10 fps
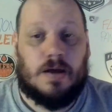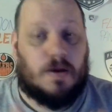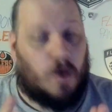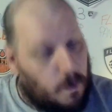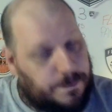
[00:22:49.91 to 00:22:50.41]

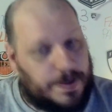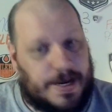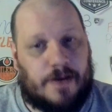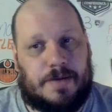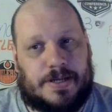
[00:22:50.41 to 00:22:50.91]
hopefully now
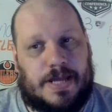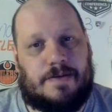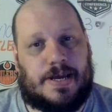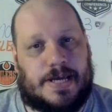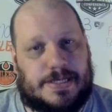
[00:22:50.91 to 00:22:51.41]
that
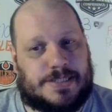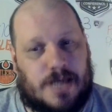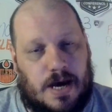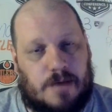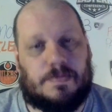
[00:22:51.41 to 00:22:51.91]
McDavid gets his
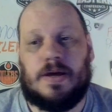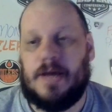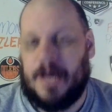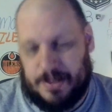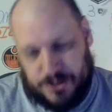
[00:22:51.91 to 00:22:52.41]
cup
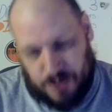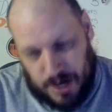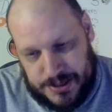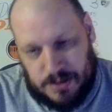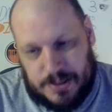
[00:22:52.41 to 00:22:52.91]
and
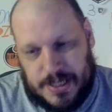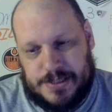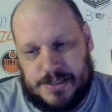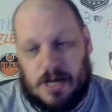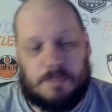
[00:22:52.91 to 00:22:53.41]
Draisaitl gets
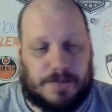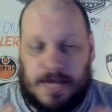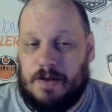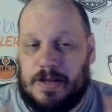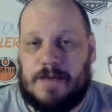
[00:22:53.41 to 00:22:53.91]
his cup, but
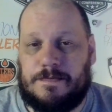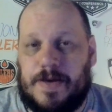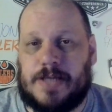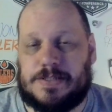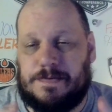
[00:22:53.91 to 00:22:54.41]
now that they
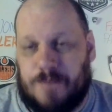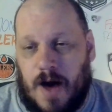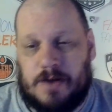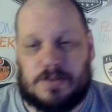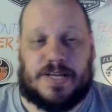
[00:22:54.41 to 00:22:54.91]
face the
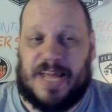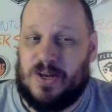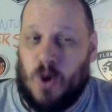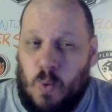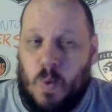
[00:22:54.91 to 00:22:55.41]
finals and they
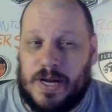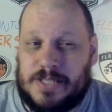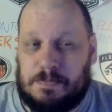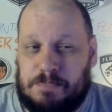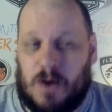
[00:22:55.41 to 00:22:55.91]
know what it's
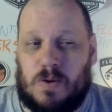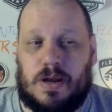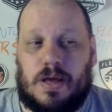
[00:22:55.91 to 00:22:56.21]
about,